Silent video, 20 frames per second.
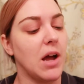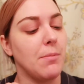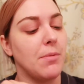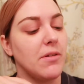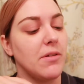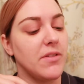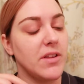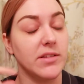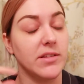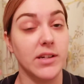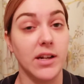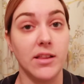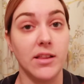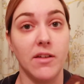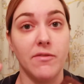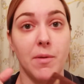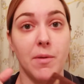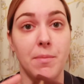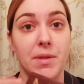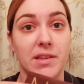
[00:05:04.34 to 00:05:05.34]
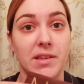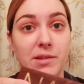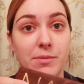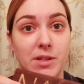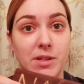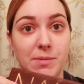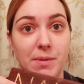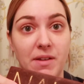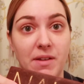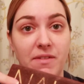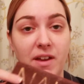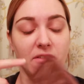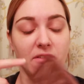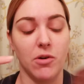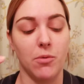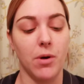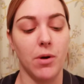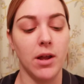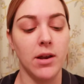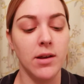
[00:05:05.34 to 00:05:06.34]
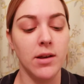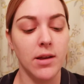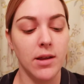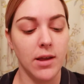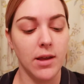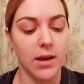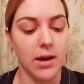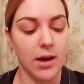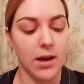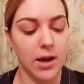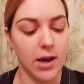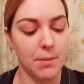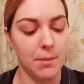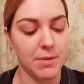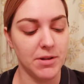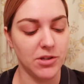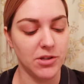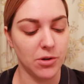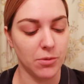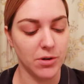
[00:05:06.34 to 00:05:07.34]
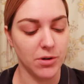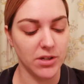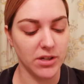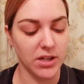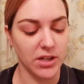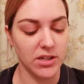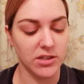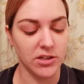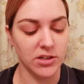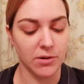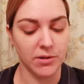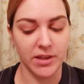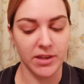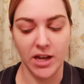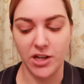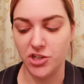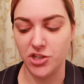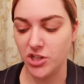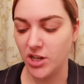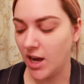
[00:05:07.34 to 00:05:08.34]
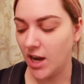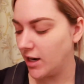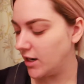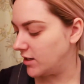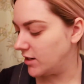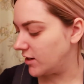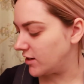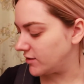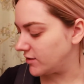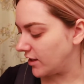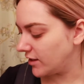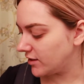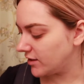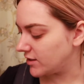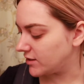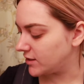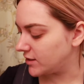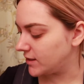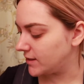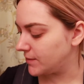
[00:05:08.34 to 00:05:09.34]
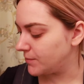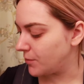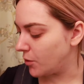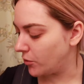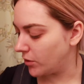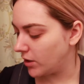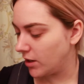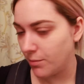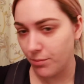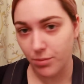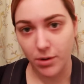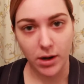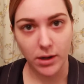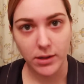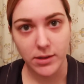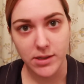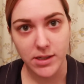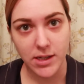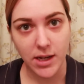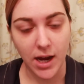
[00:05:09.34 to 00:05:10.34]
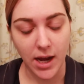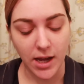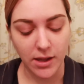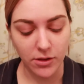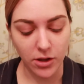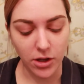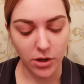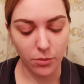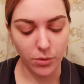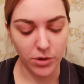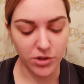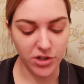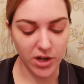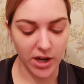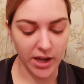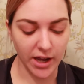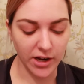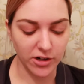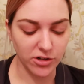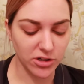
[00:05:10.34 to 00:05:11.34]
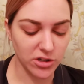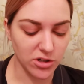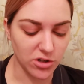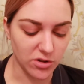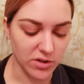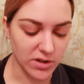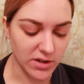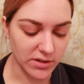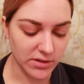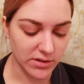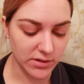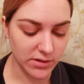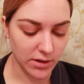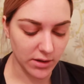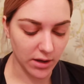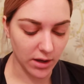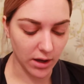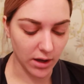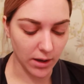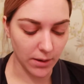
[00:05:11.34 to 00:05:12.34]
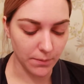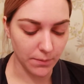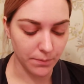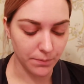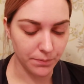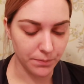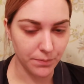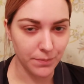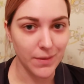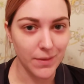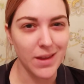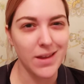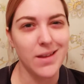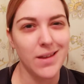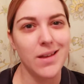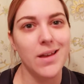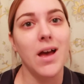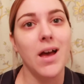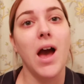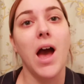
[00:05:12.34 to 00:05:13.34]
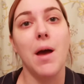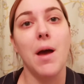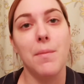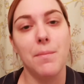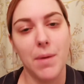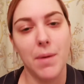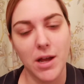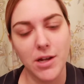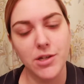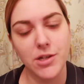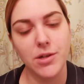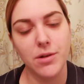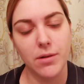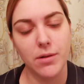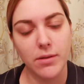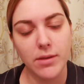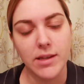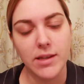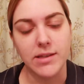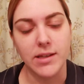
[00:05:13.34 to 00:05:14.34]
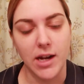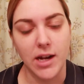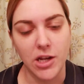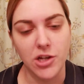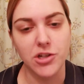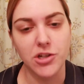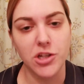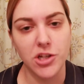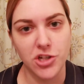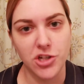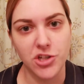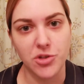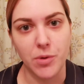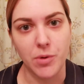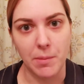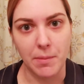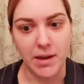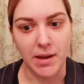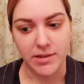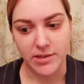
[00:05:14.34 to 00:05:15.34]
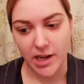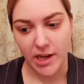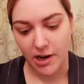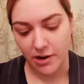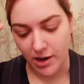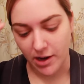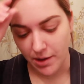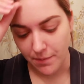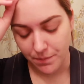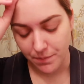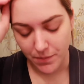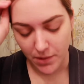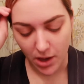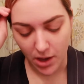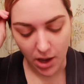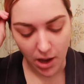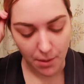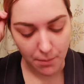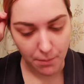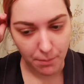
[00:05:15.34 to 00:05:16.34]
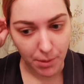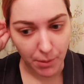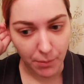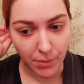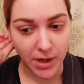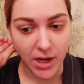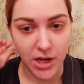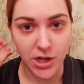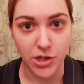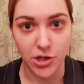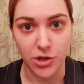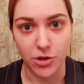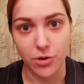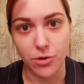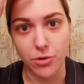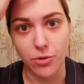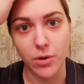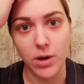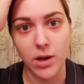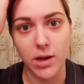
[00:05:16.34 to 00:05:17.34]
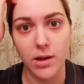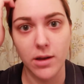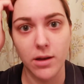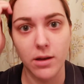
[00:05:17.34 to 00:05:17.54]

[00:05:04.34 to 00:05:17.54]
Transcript: couple of these and I love them, but this one's my favorite one. And so we're just going to start with that. She kind of does like this smoky bronzy eye look, which I actually do this. Listen, I usually just wear mascara, but when I do